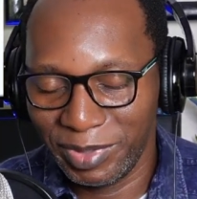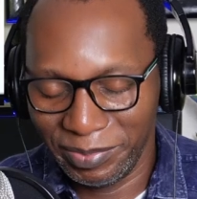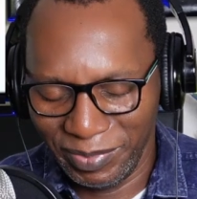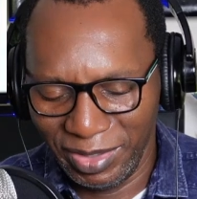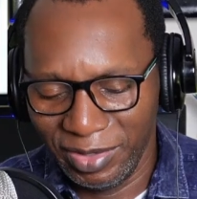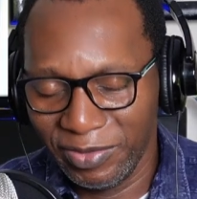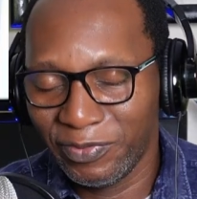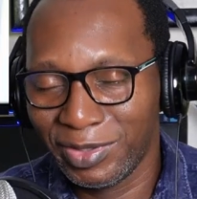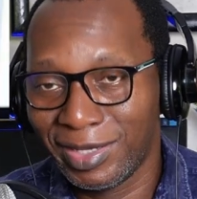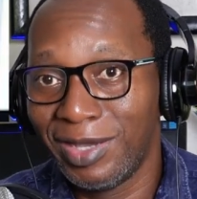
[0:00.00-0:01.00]
but
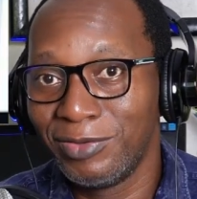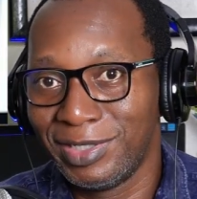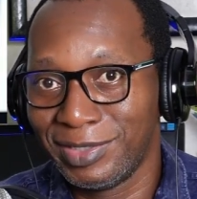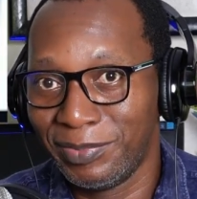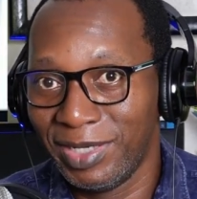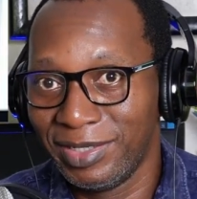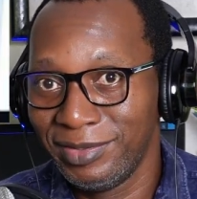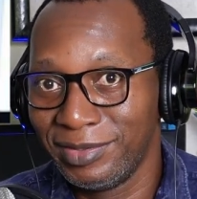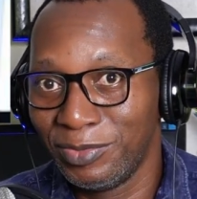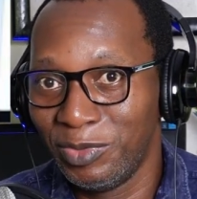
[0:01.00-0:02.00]
for the counters among
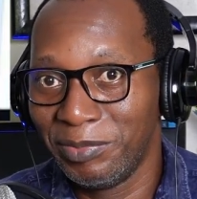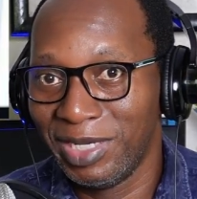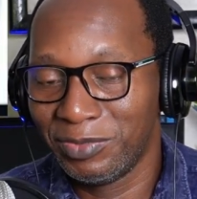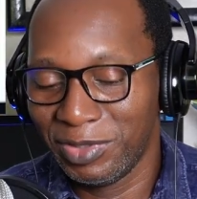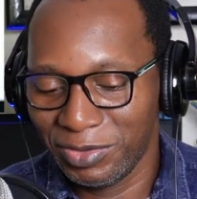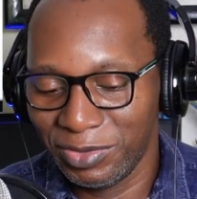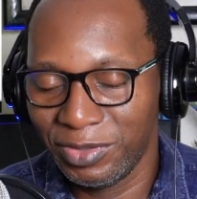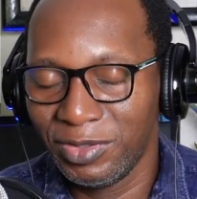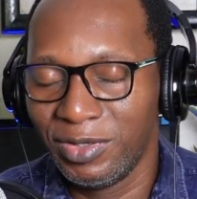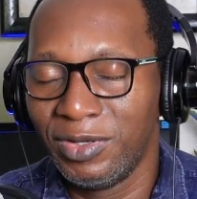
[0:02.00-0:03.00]
us, we might want to go